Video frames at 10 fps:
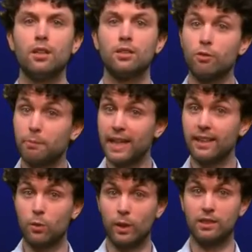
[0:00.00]
The
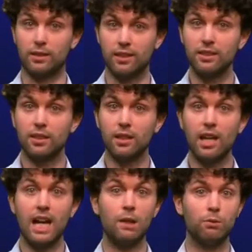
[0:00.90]
remaining question is,
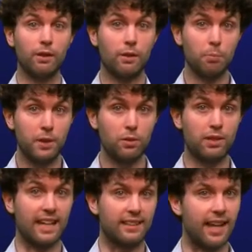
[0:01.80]
how do we compute
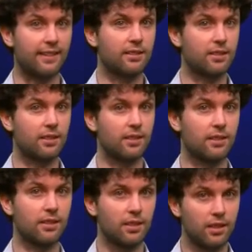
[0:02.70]
x hat?
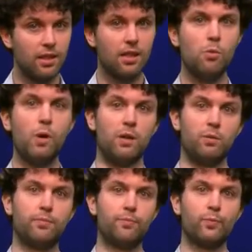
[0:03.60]
Well,
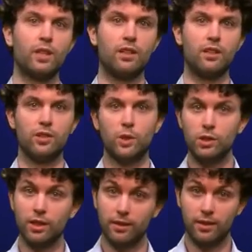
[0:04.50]

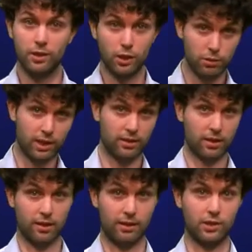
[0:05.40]
using the
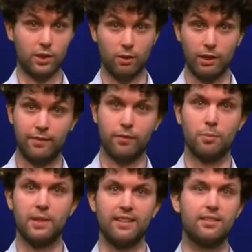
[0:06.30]
knowledge you have
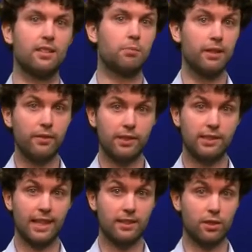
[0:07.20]
obtained in the
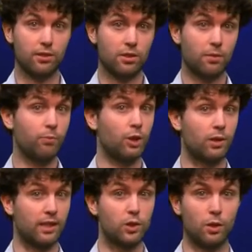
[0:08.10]
previous lectures, you
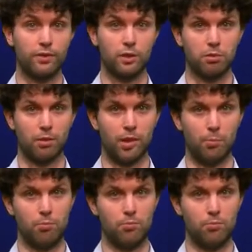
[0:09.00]
can solve this problem.